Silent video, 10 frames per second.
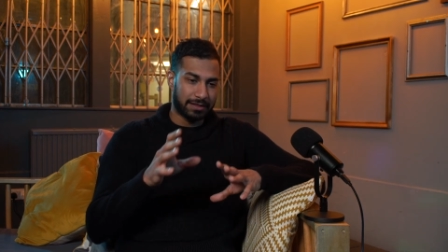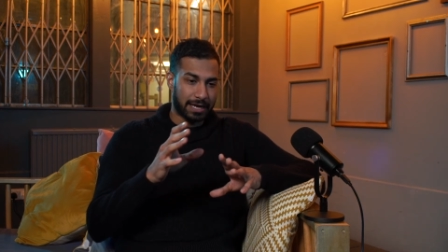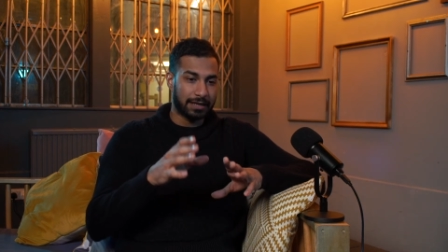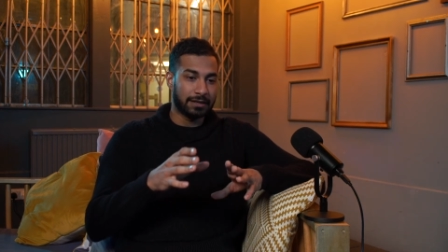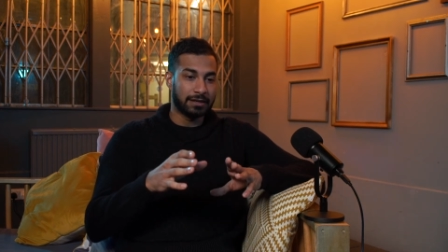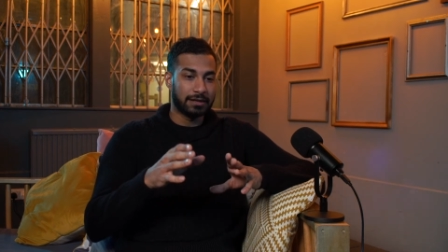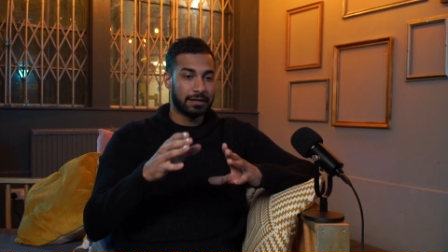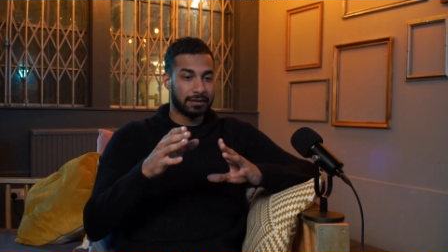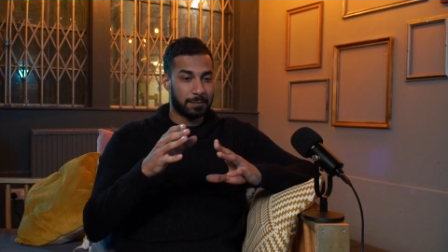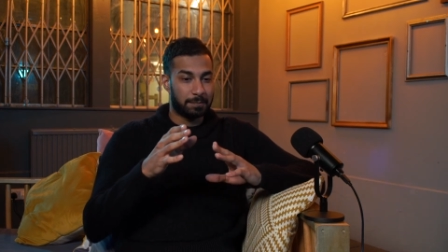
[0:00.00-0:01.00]
And then
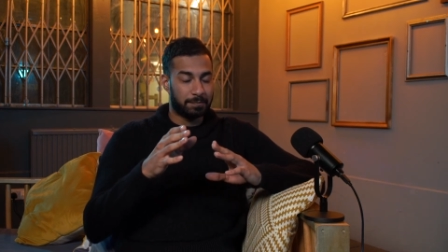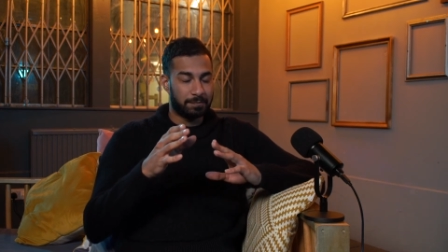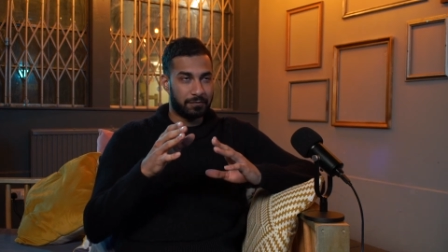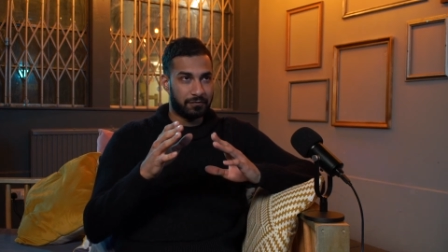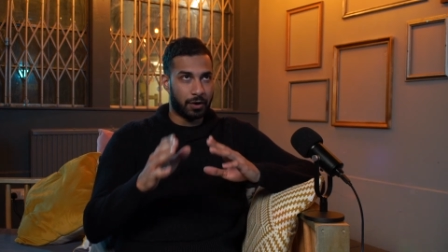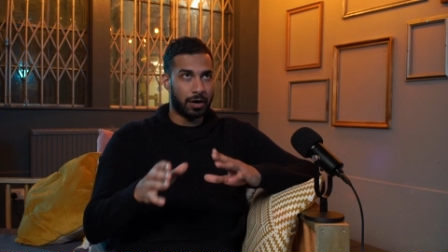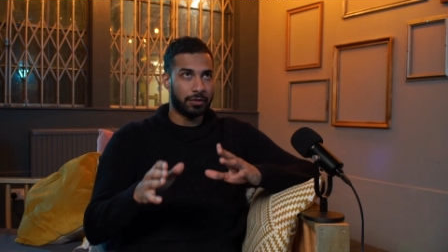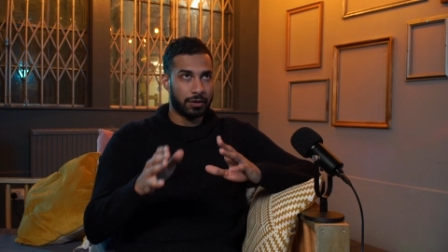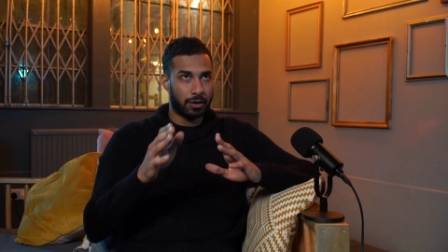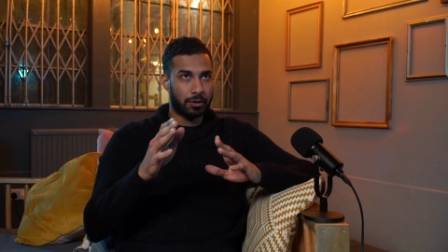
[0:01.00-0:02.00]
the
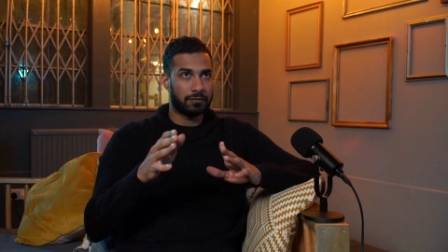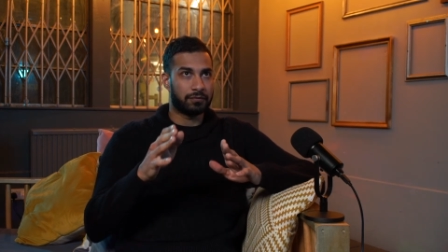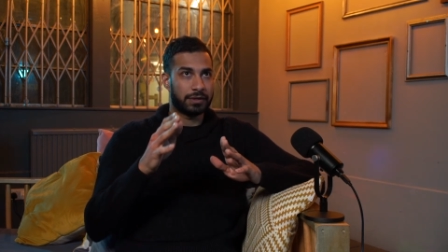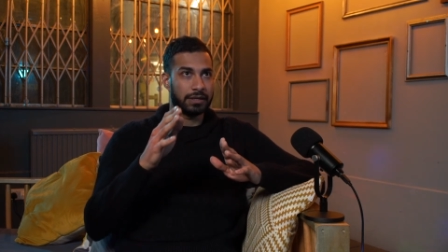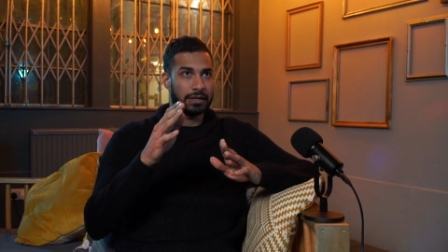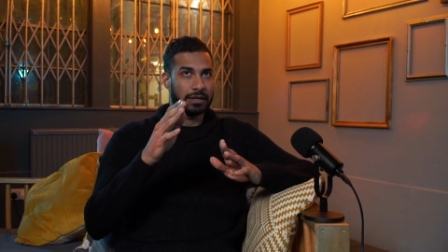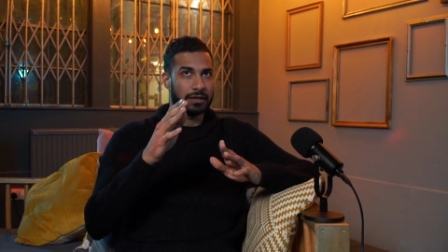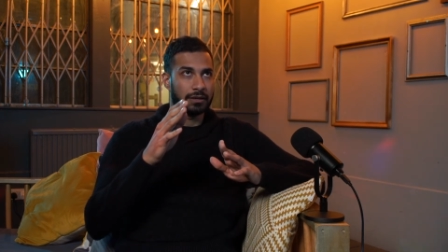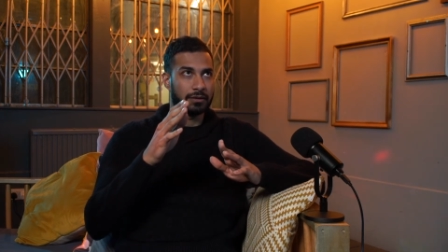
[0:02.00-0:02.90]
father of the